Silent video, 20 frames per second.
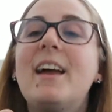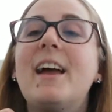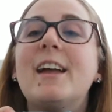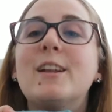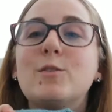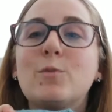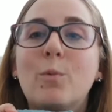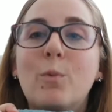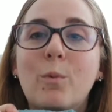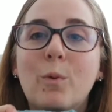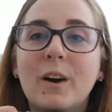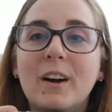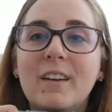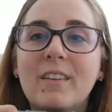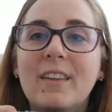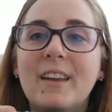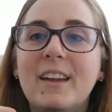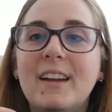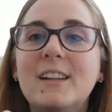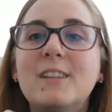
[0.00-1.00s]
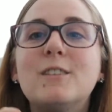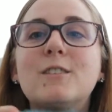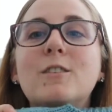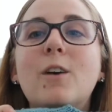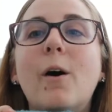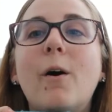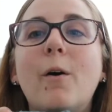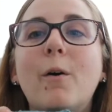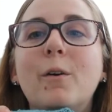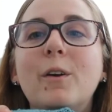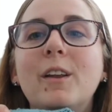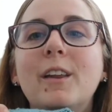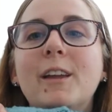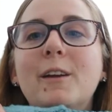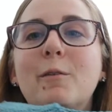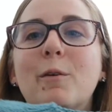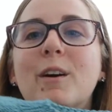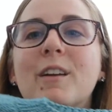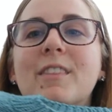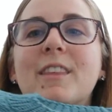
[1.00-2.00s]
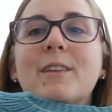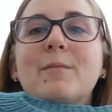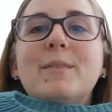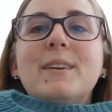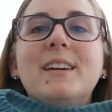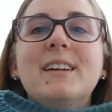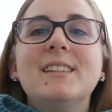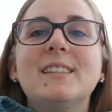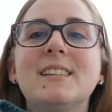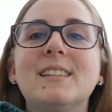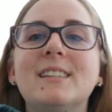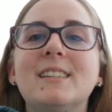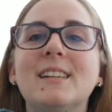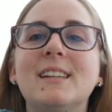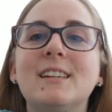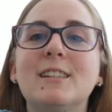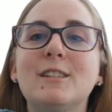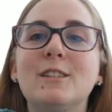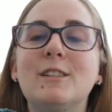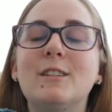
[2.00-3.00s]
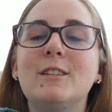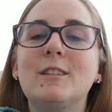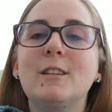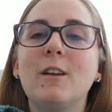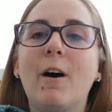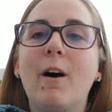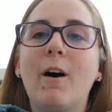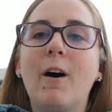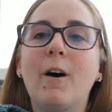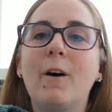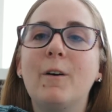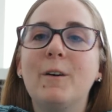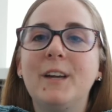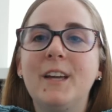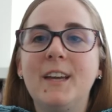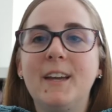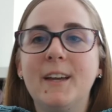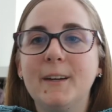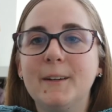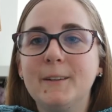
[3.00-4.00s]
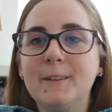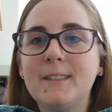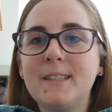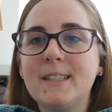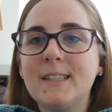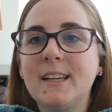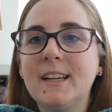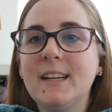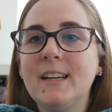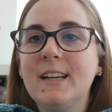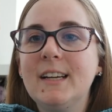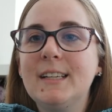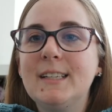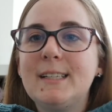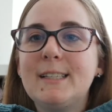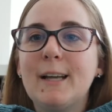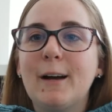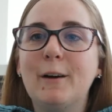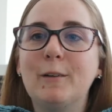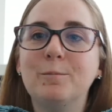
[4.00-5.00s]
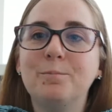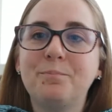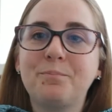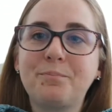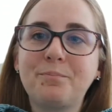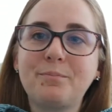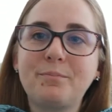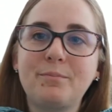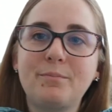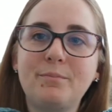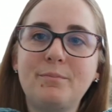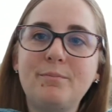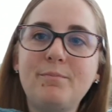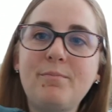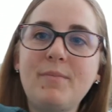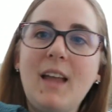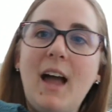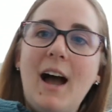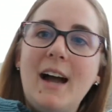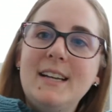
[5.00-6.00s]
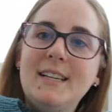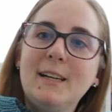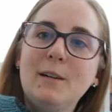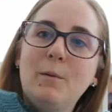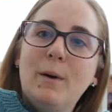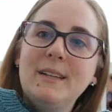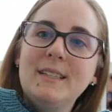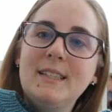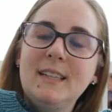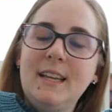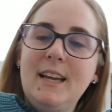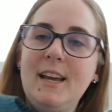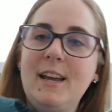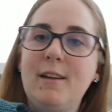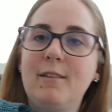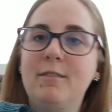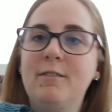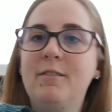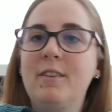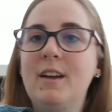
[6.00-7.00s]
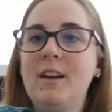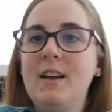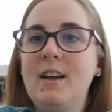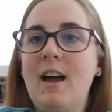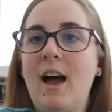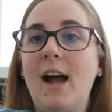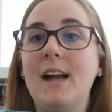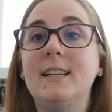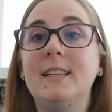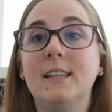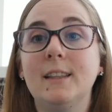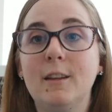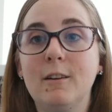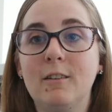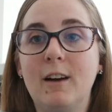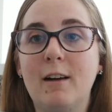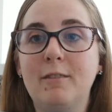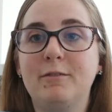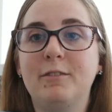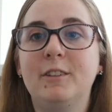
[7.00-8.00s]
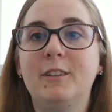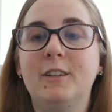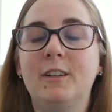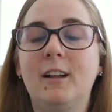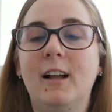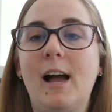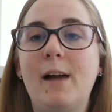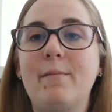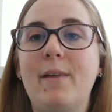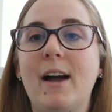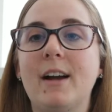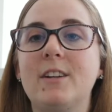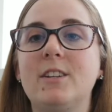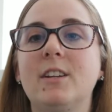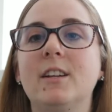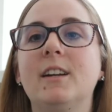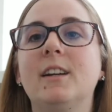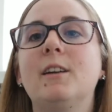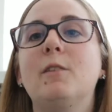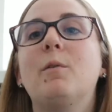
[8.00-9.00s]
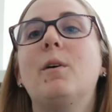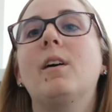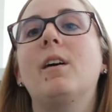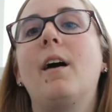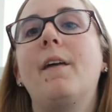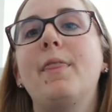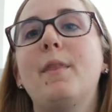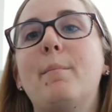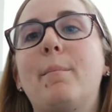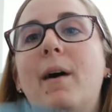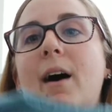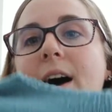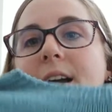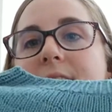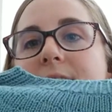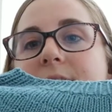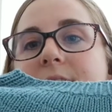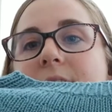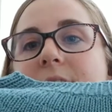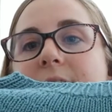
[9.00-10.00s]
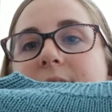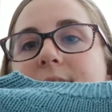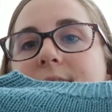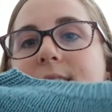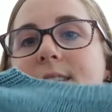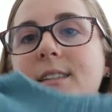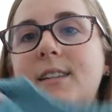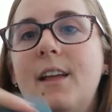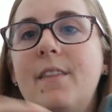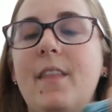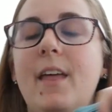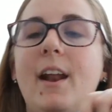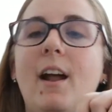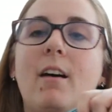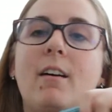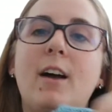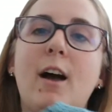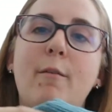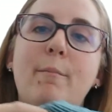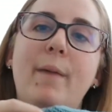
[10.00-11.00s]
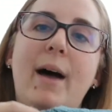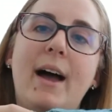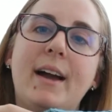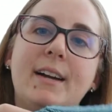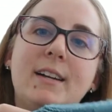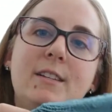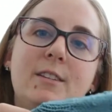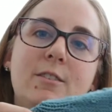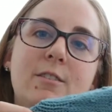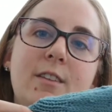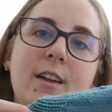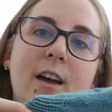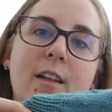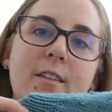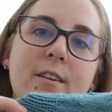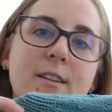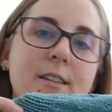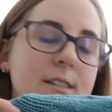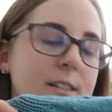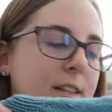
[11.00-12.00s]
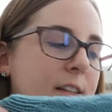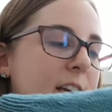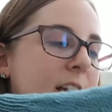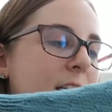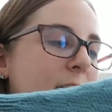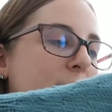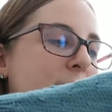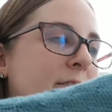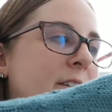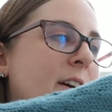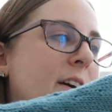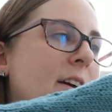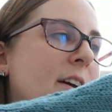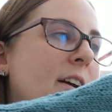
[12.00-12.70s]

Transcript: it's worth it. It's totally worth it because this thing is so cute. So I did one sleeve, I did the ruffle, I'm actually going to work on the body next and then I'll come back and do the other sleeve.